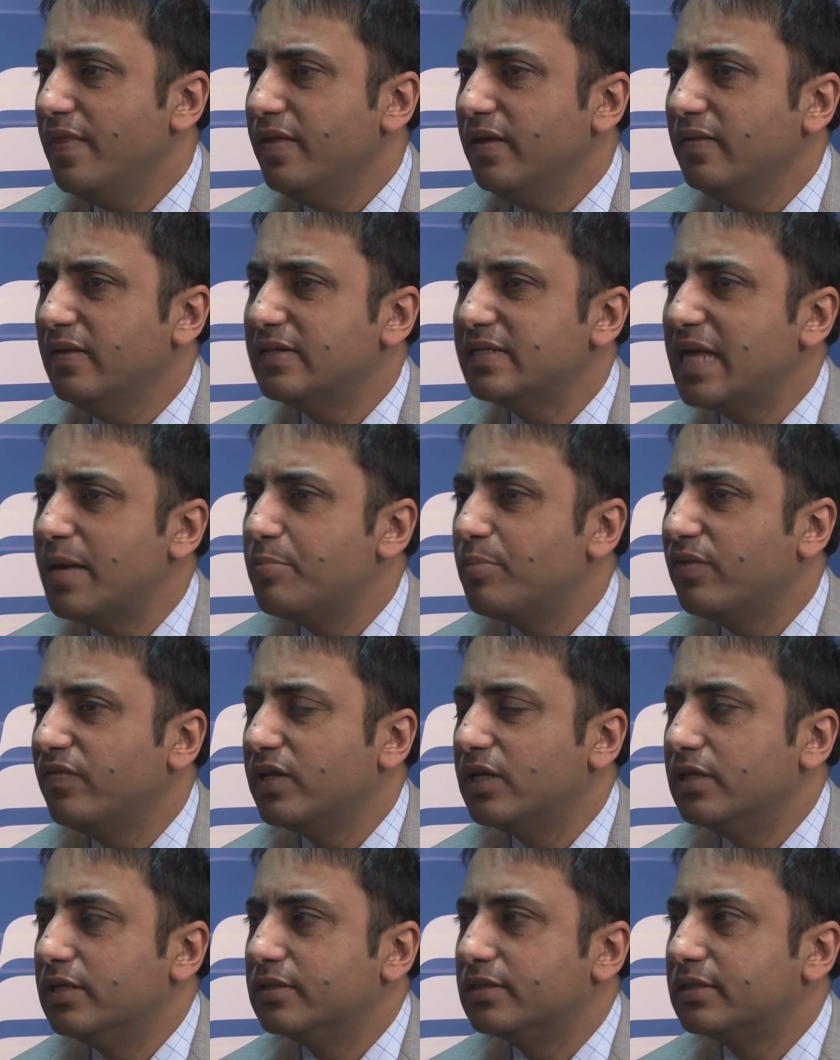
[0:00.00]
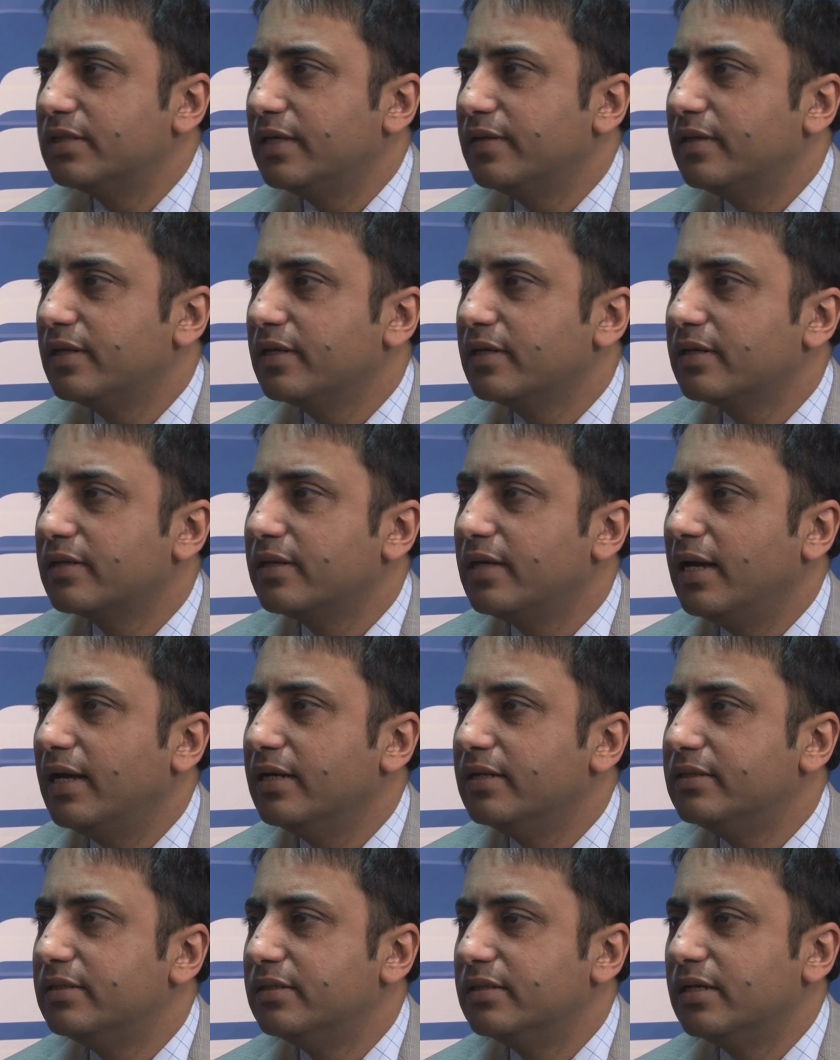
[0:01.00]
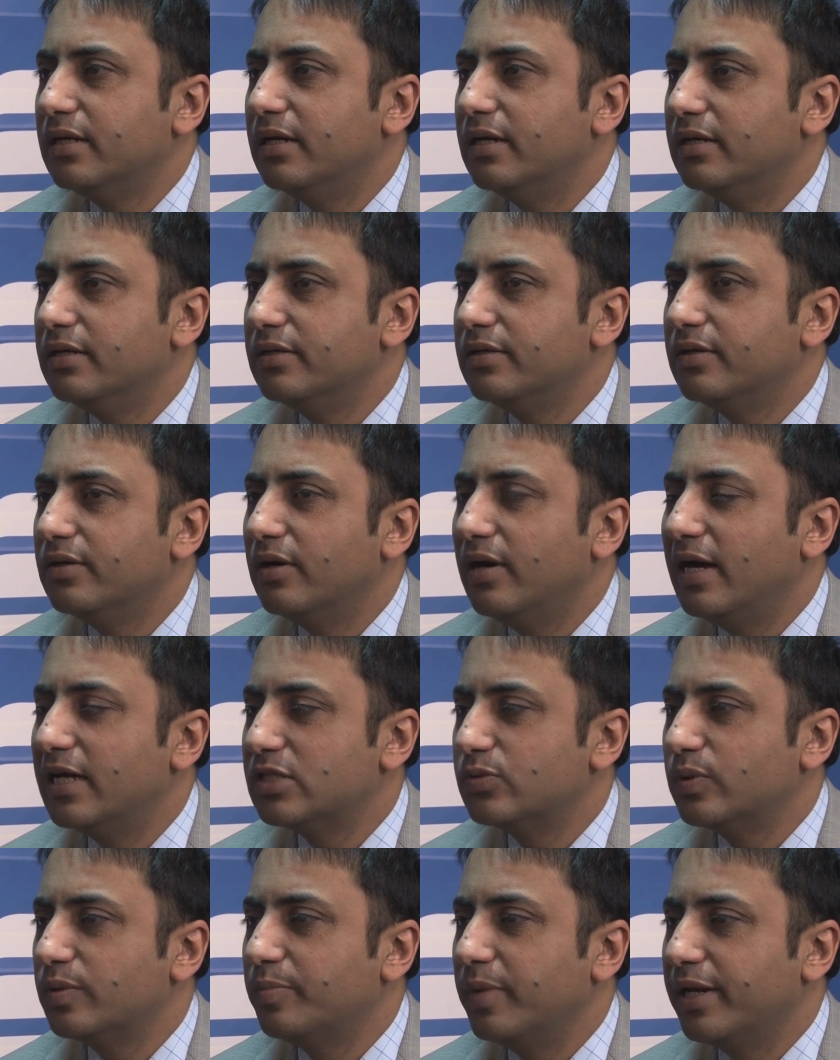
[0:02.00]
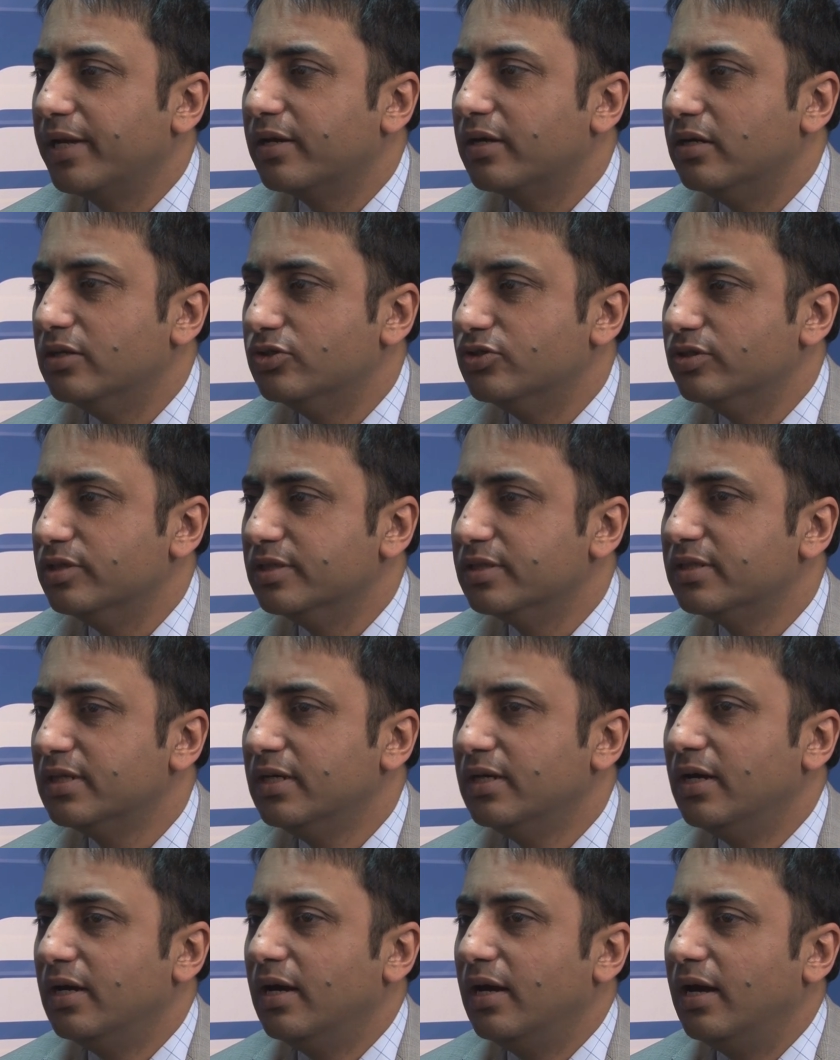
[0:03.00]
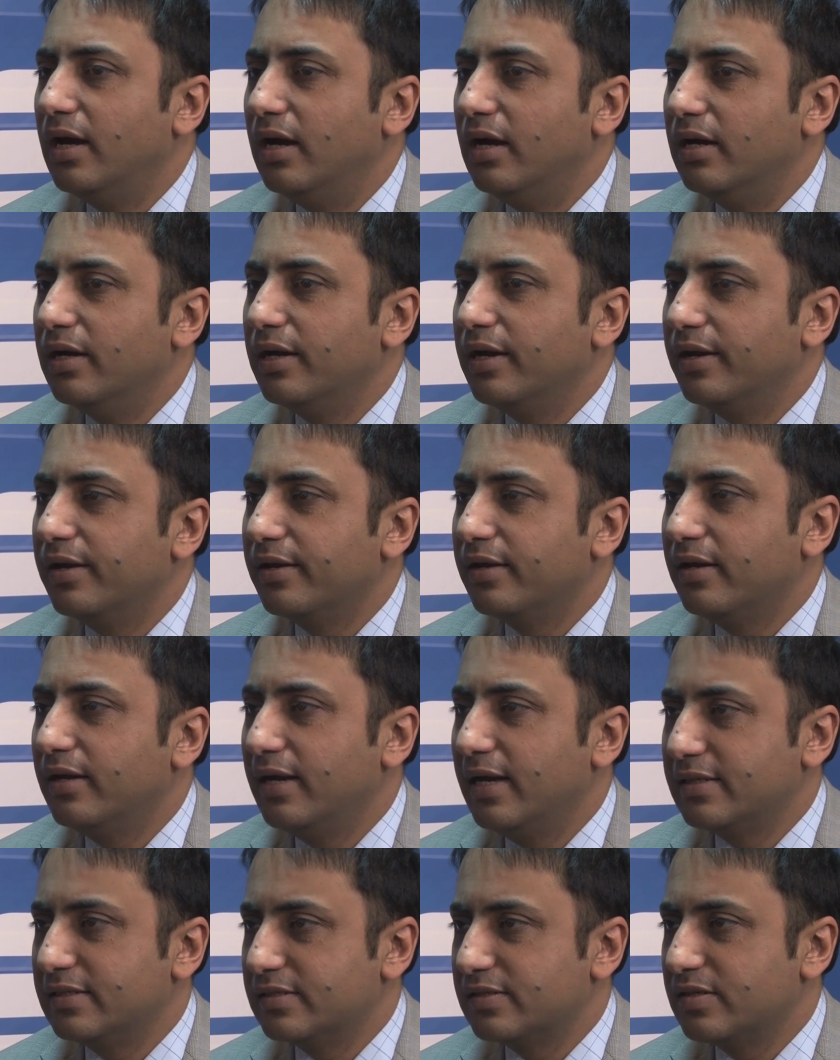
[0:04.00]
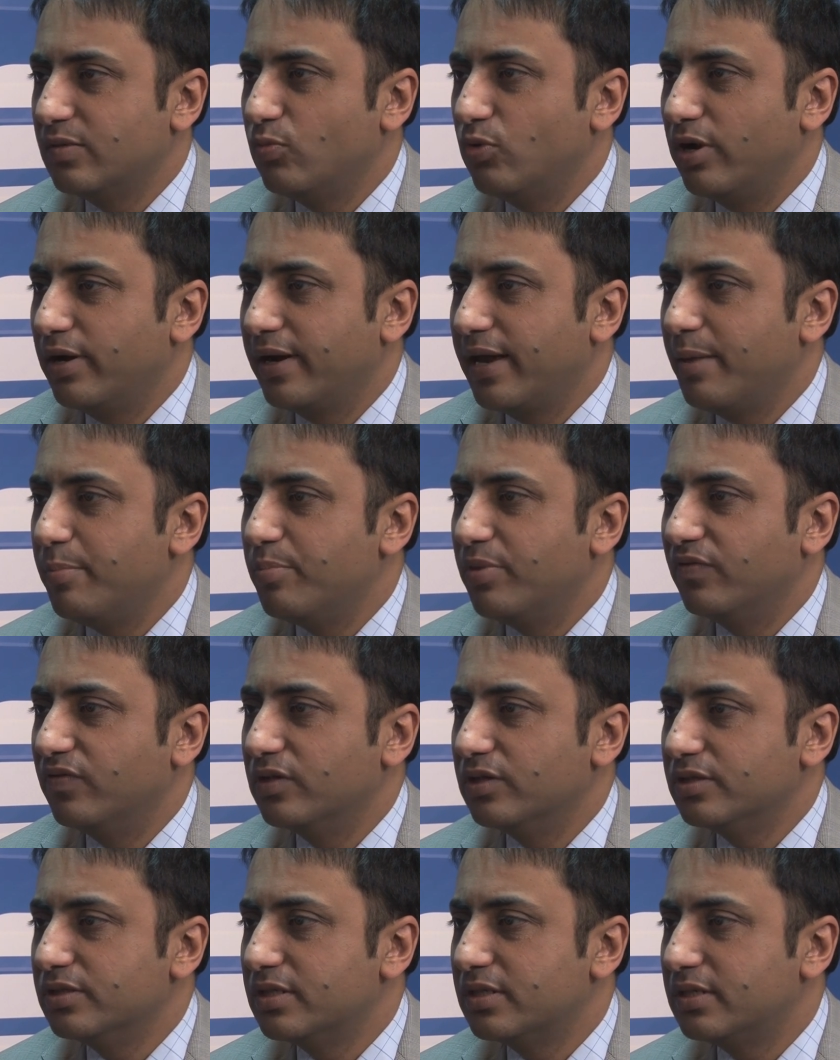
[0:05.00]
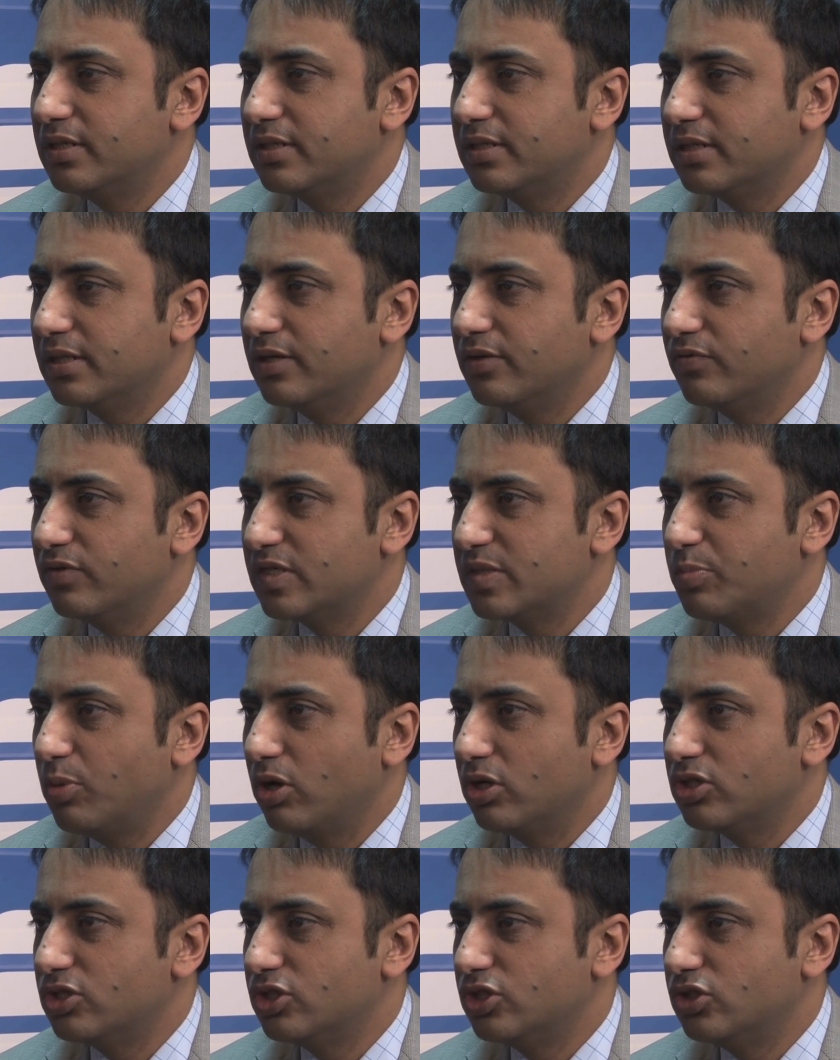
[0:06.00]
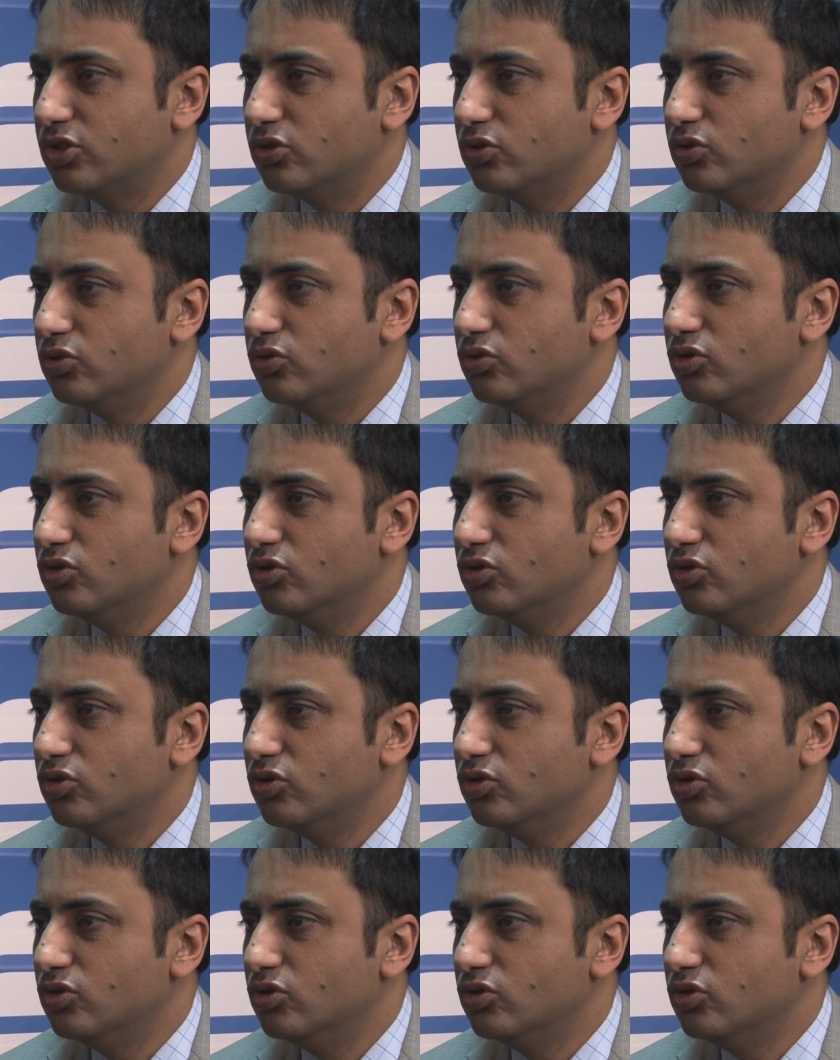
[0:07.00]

think there's ambivalence. I think that, uh, you know, as with many countries, Uh, India has a somewhat ambivalent uh, response to